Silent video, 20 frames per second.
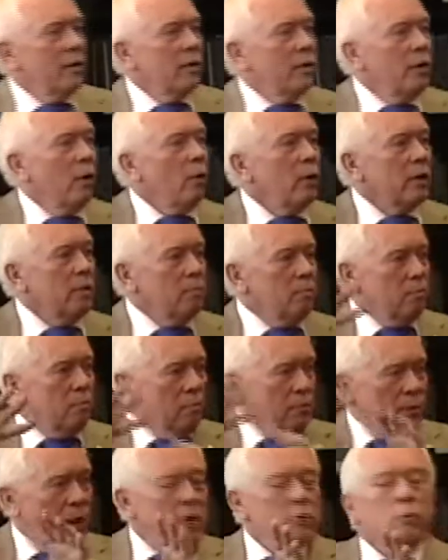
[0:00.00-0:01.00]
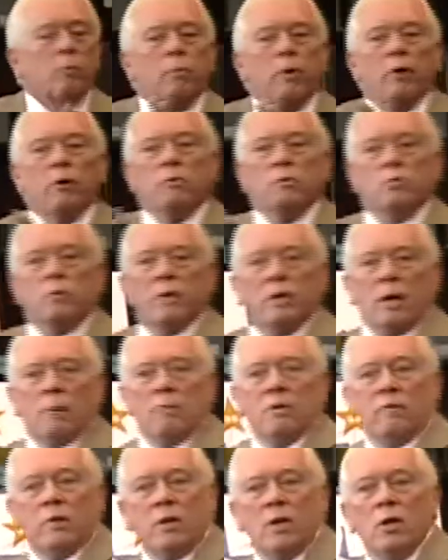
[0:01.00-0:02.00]
the only graduate programs were at
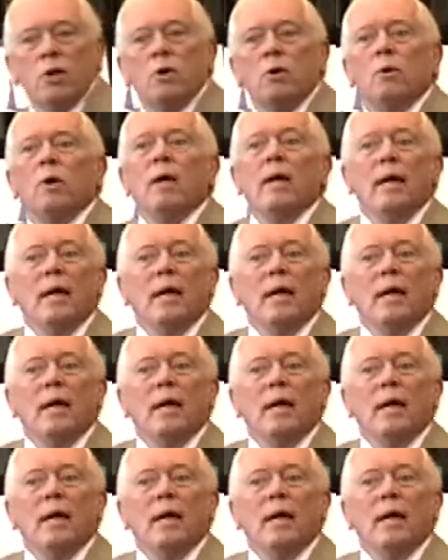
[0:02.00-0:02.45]
WVU,